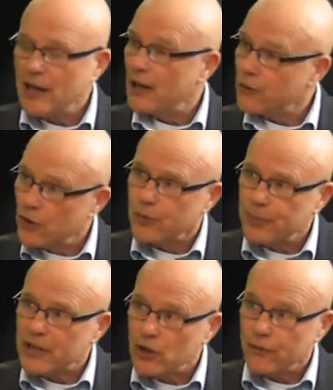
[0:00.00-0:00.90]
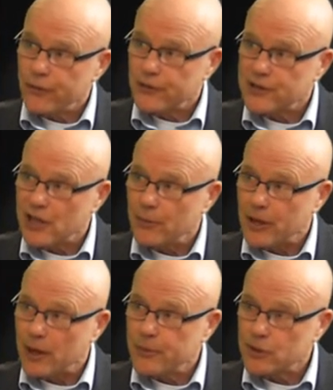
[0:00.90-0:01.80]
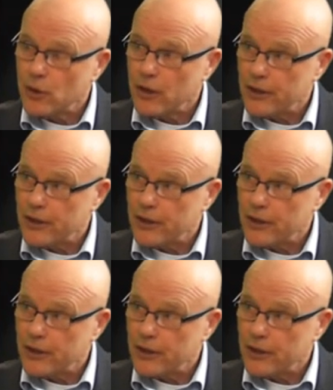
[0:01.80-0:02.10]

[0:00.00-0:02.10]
And you've got a big conference coming up as well